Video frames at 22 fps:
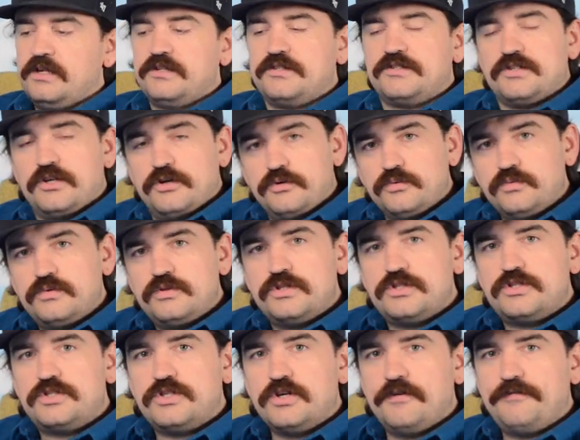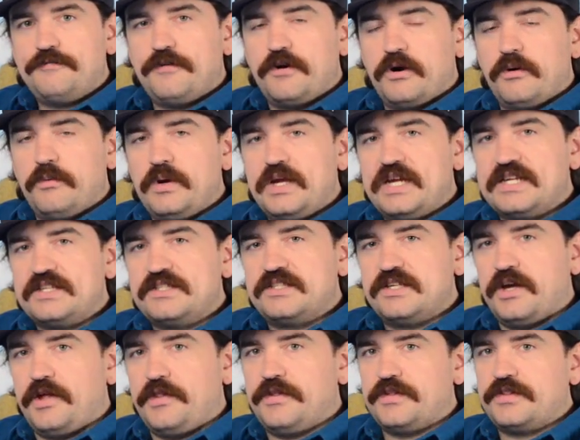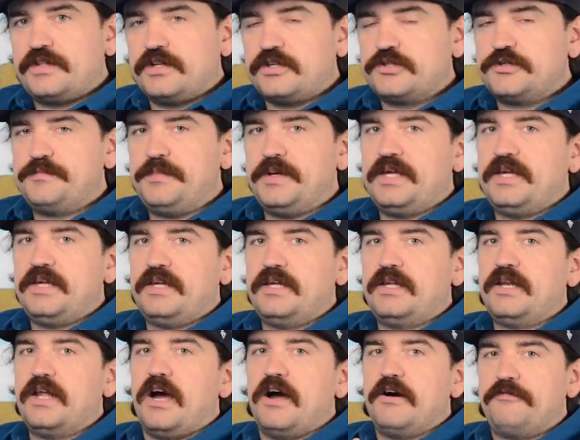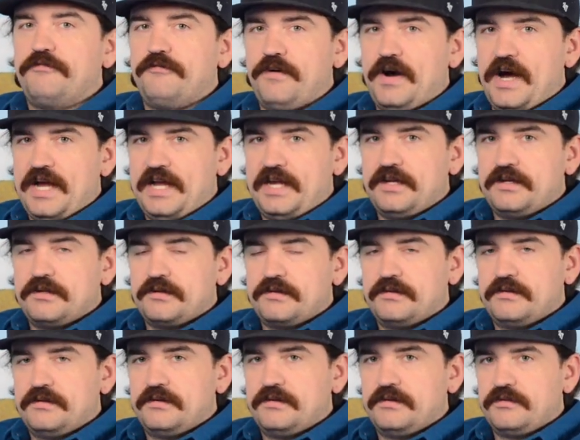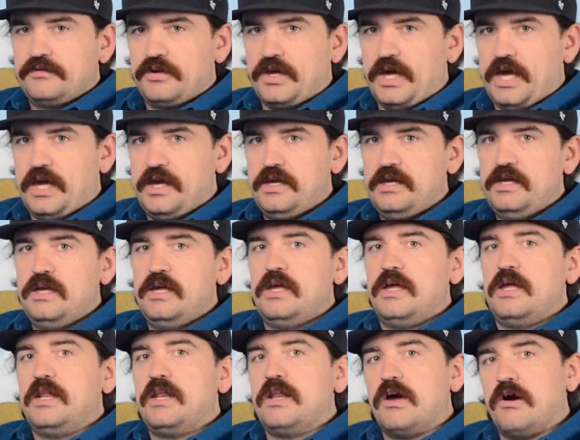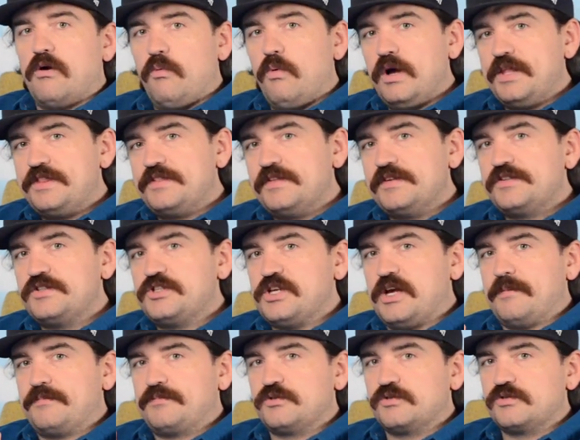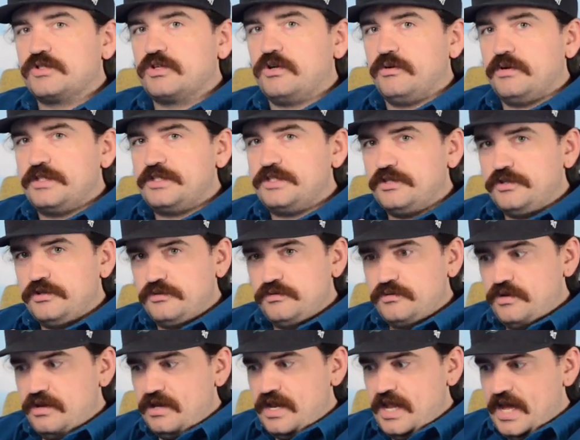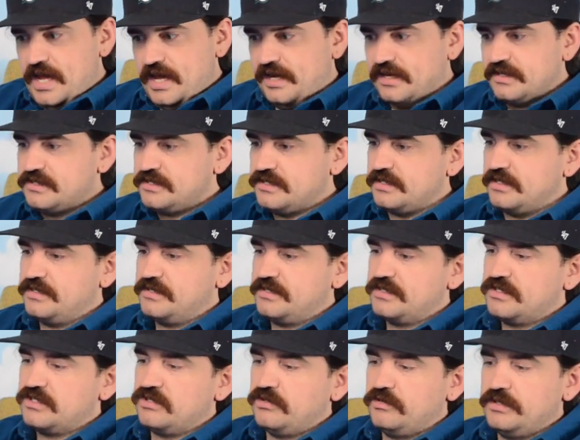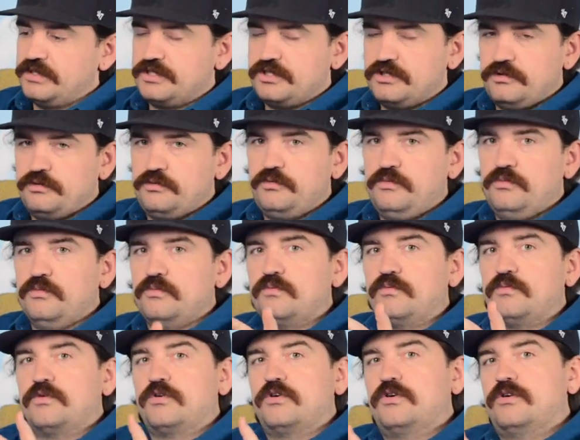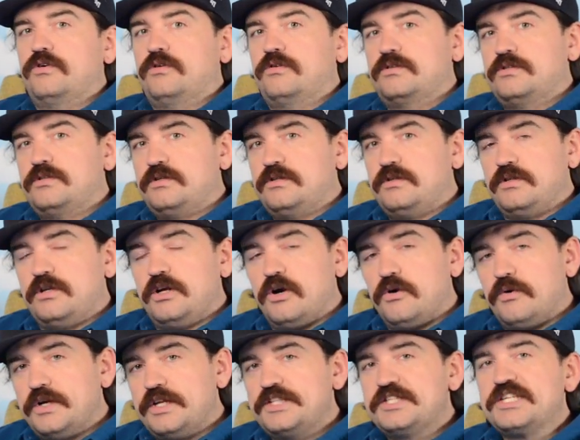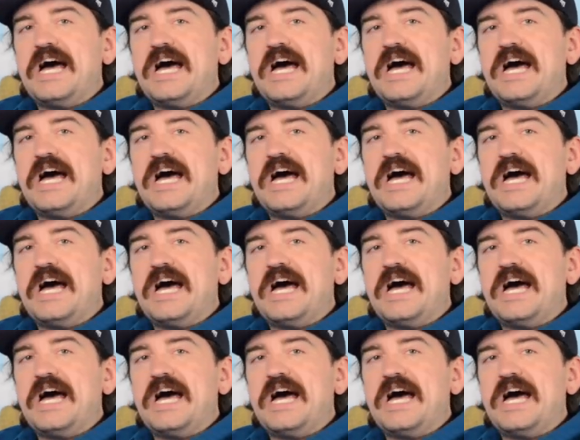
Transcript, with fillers: So, so far we can tell that there's been a fight. Okay? Now, what this chapter is going to do next is it's going to go in a